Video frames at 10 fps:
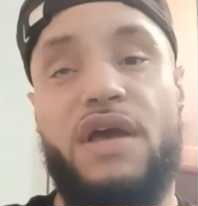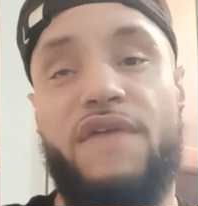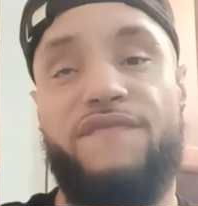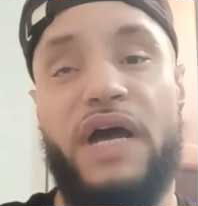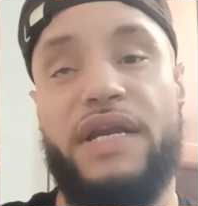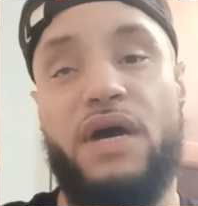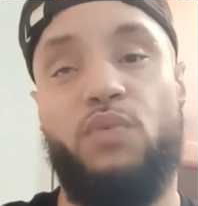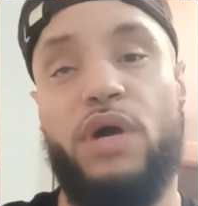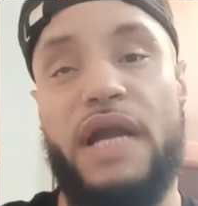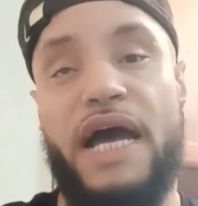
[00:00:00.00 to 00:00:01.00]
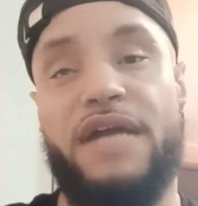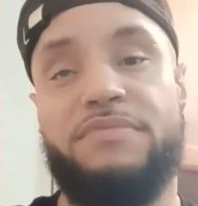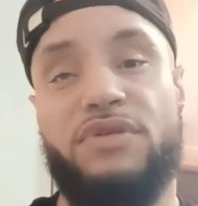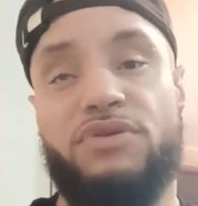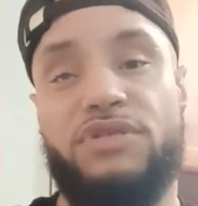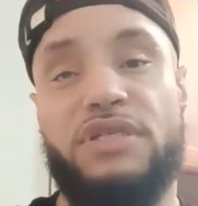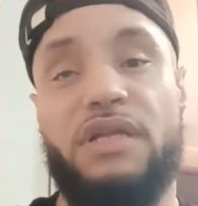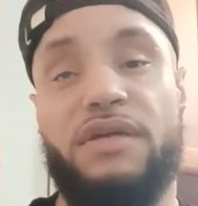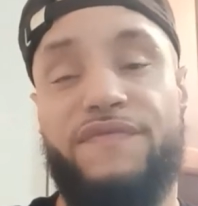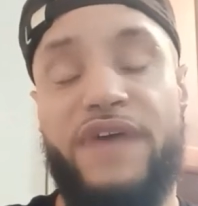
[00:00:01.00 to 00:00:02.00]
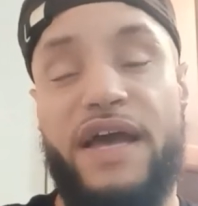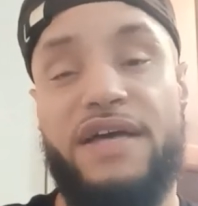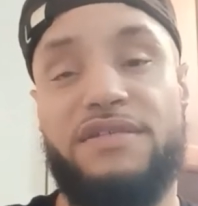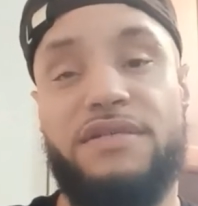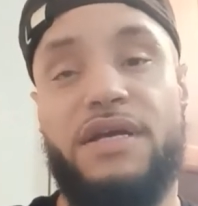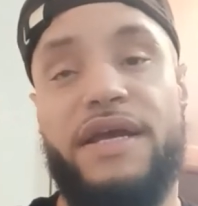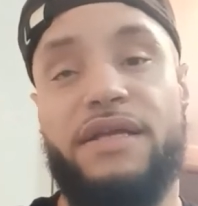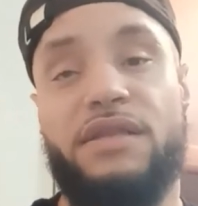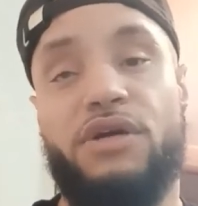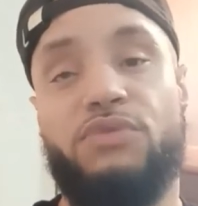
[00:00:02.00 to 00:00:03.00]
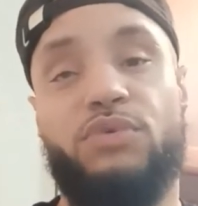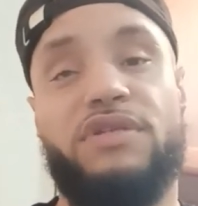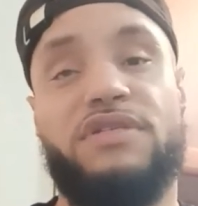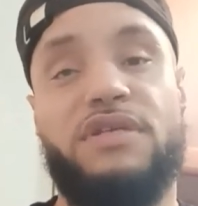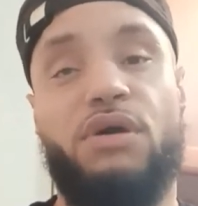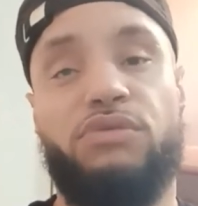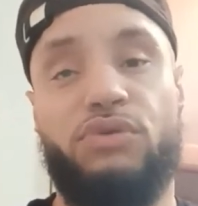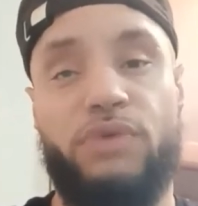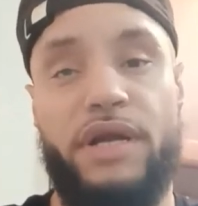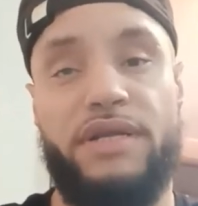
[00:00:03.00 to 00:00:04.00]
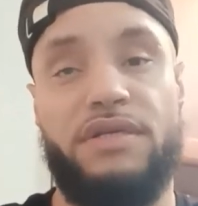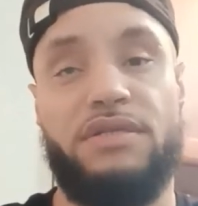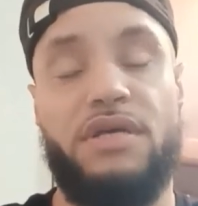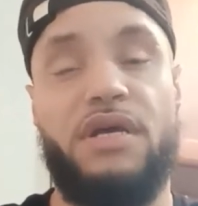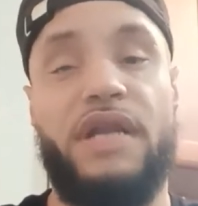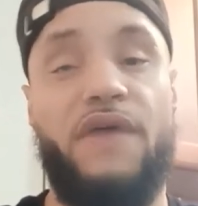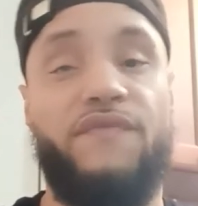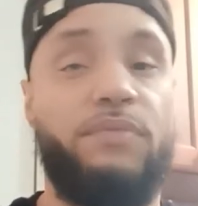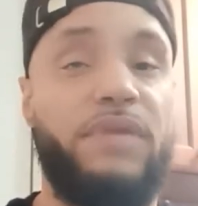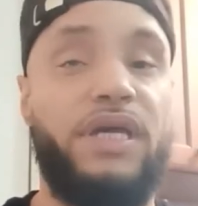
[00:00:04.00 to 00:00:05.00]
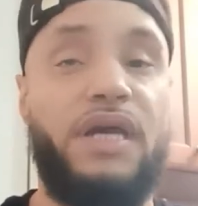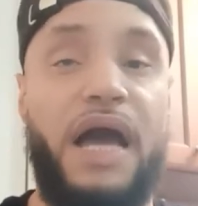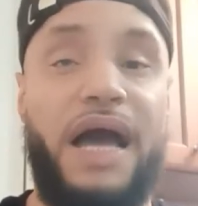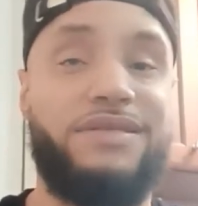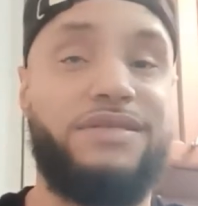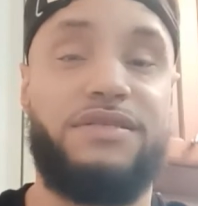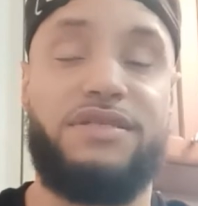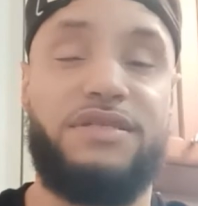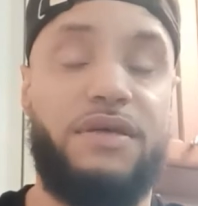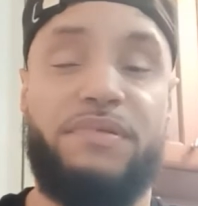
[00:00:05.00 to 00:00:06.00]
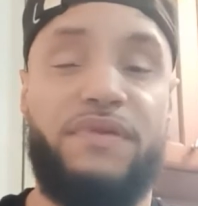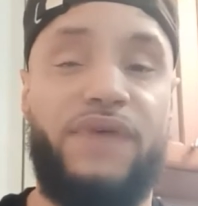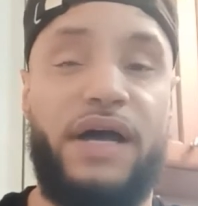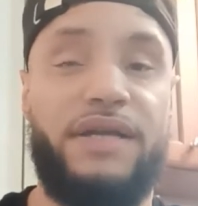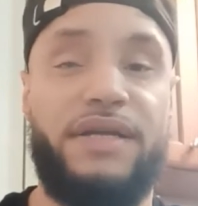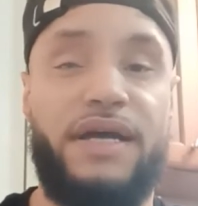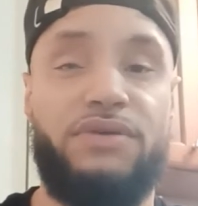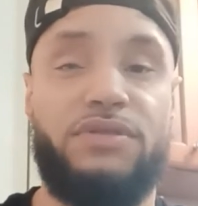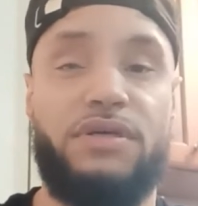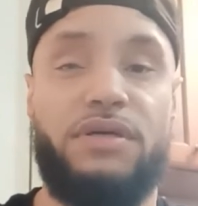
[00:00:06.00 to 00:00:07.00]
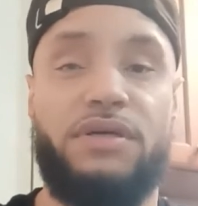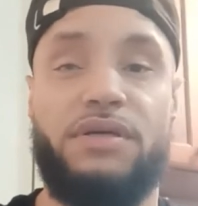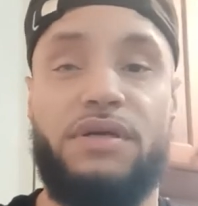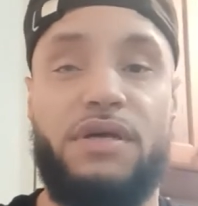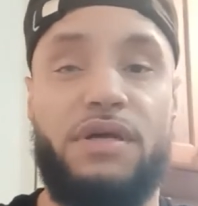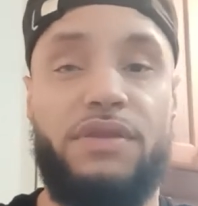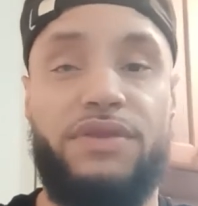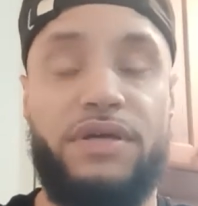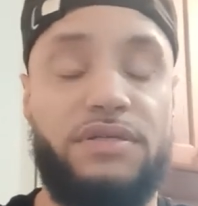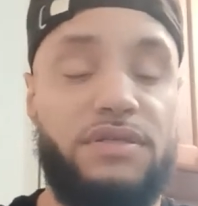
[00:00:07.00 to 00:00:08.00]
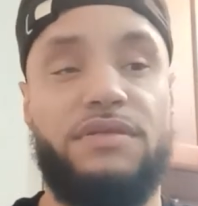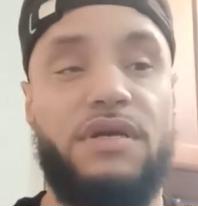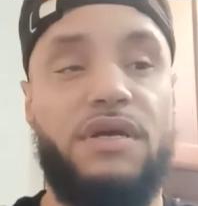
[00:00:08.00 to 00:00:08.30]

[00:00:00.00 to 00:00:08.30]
Find out what items are selling fast and learn what the sell-through rate is. Now for me, I just simplify it down to this.